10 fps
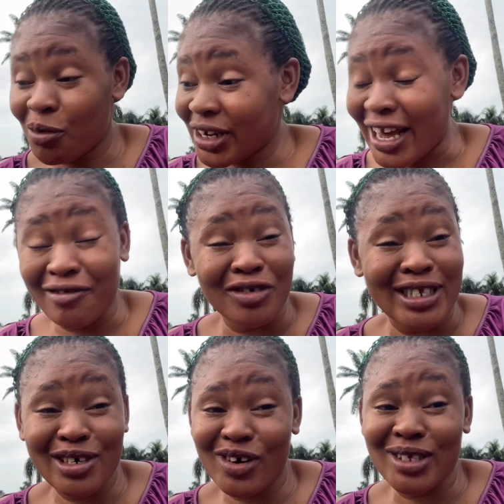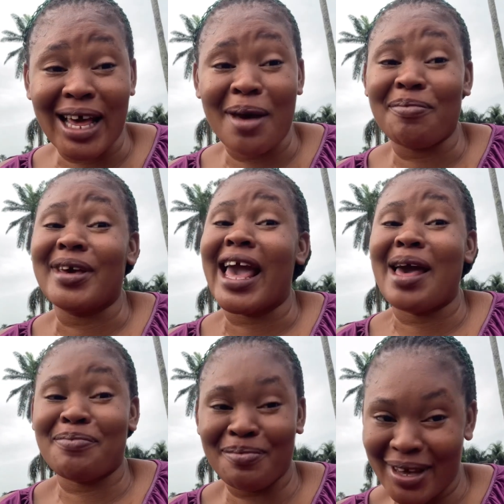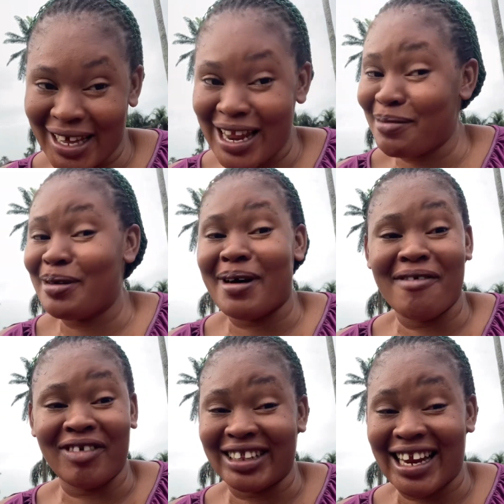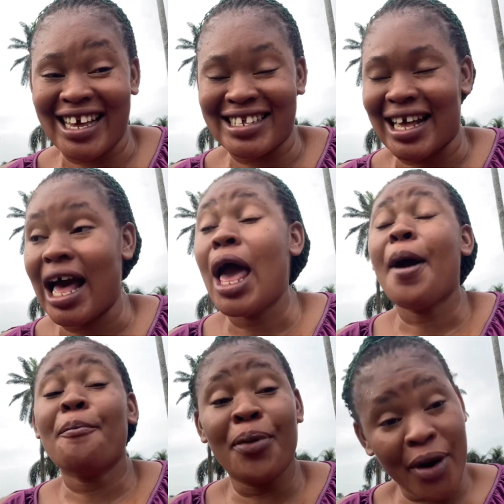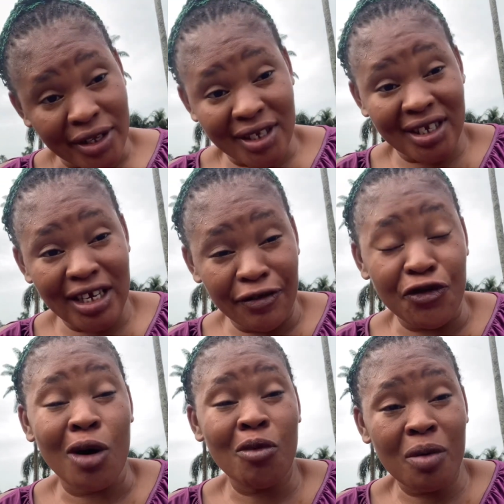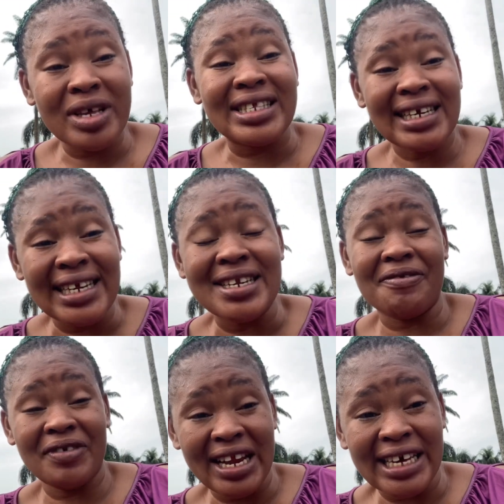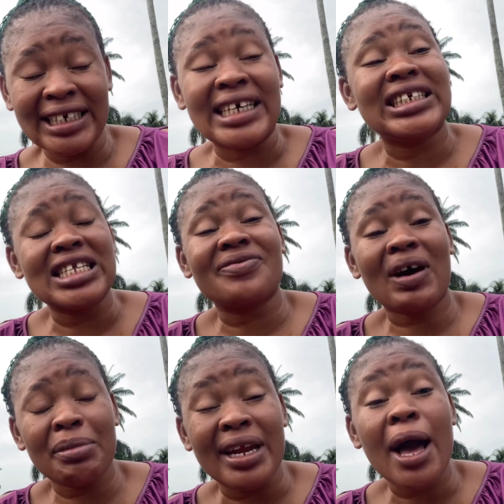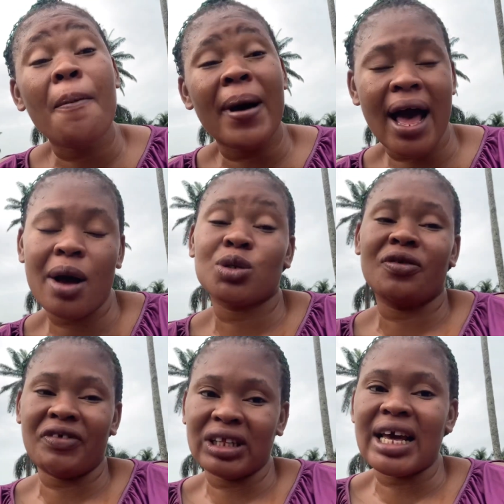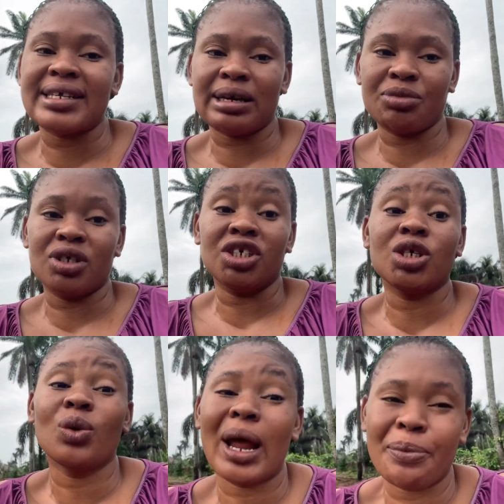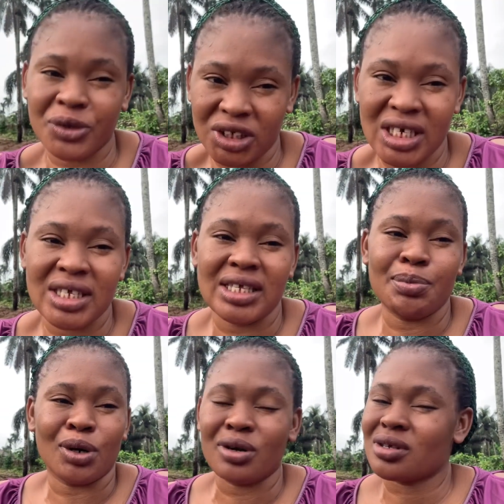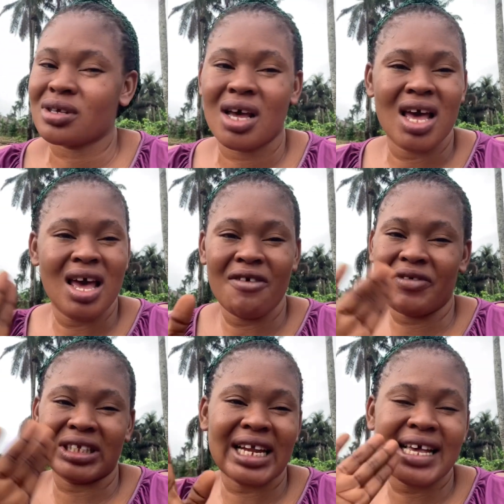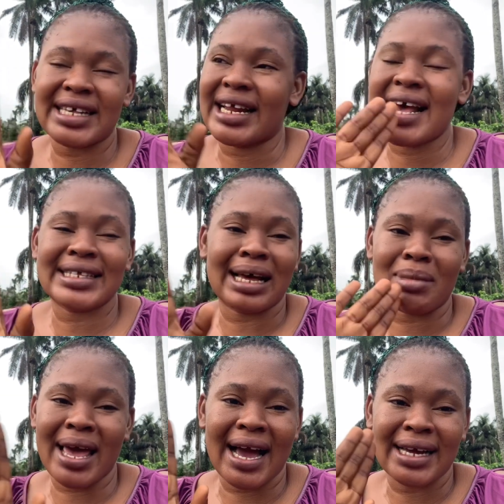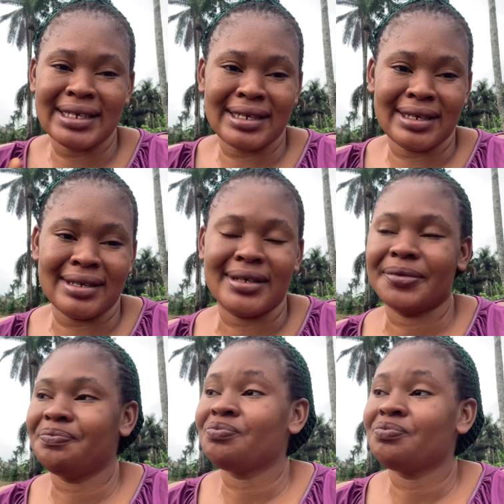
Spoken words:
mother. If you still want to help me, help me. Let me buy fertilizer. But if your mom is still in the village and she's farming, help her out with fertilizer money. She will appreciate it because fertilizer and as a bayaka these days.